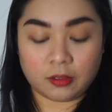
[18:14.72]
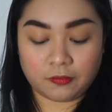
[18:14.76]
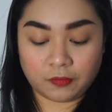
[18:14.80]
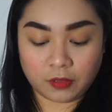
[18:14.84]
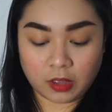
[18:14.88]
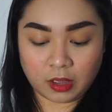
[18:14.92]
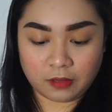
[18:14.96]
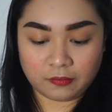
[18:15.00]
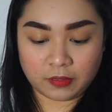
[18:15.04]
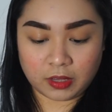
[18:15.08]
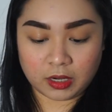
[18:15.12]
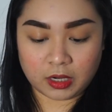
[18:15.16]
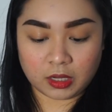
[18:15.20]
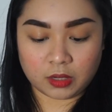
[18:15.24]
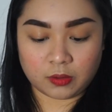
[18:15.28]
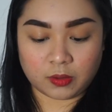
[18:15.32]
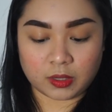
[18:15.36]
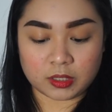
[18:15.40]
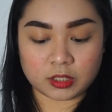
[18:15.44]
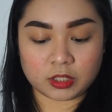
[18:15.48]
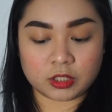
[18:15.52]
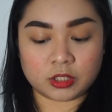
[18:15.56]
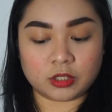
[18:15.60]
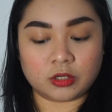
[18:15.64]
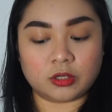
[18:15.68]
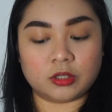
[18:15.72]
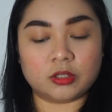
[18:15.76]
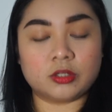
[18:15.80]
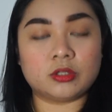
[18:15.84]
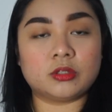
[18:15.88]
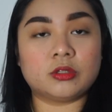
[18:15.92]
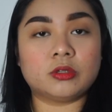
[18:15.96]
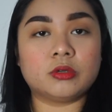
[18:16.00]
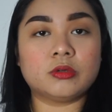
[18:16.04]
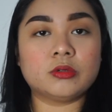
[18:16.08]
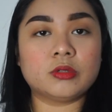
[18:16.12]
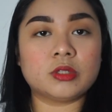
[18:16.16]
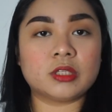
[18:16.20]
If you have any questions,
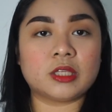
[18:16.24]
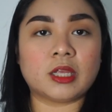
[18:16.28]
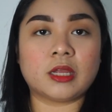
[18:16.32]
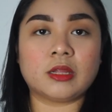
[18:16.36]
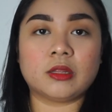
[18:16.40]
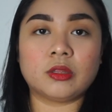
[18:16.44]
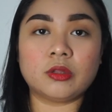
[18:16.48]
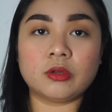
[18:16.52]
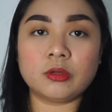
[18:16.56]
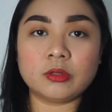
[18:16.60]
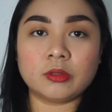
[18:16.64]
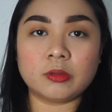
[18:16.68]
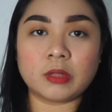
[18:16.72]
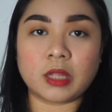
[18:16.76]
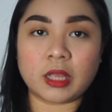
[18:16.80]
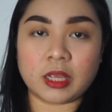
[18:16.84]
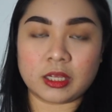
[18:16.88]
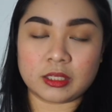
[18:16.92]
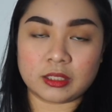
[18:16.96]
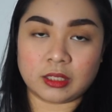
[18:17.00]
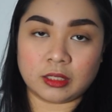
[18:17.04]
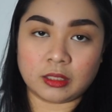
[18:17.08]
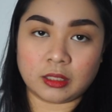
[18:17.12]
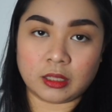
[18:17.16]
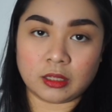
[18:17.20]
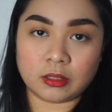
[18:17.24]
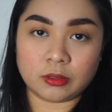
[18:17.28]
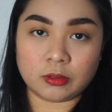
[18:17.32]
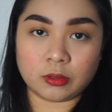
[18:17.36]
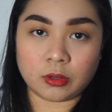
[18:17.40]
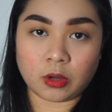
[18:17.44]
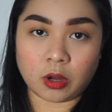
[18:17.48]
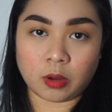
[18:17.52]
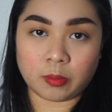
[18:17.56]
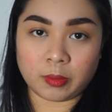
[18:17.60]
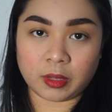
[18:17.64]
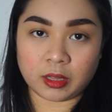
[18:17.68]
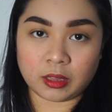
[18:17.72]
don't hesitate to
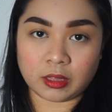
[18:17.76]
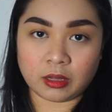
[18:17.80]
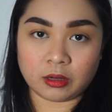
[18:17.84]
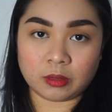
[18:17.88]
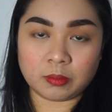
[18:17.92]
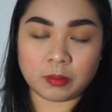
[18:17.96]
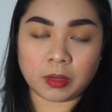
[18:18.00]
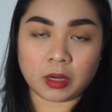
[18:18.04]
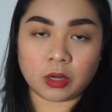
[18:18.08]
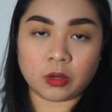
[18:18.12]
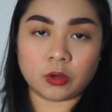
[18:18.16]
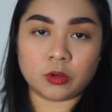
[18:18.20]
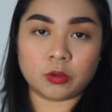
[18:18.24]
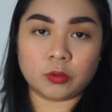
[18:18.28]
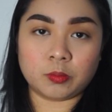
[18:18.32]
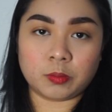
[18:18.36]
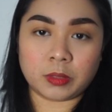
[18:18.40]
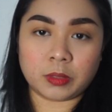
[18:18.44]
comment down below,